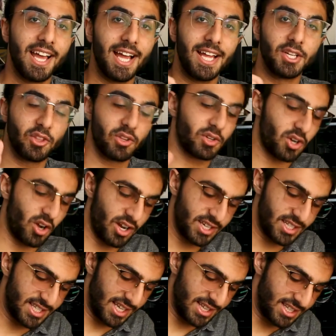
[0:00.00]
Another con
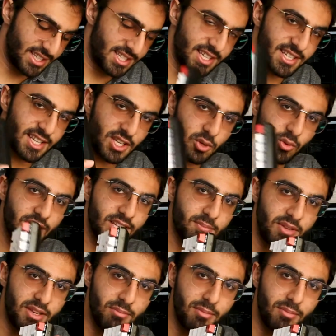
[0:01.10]
is that this is a USB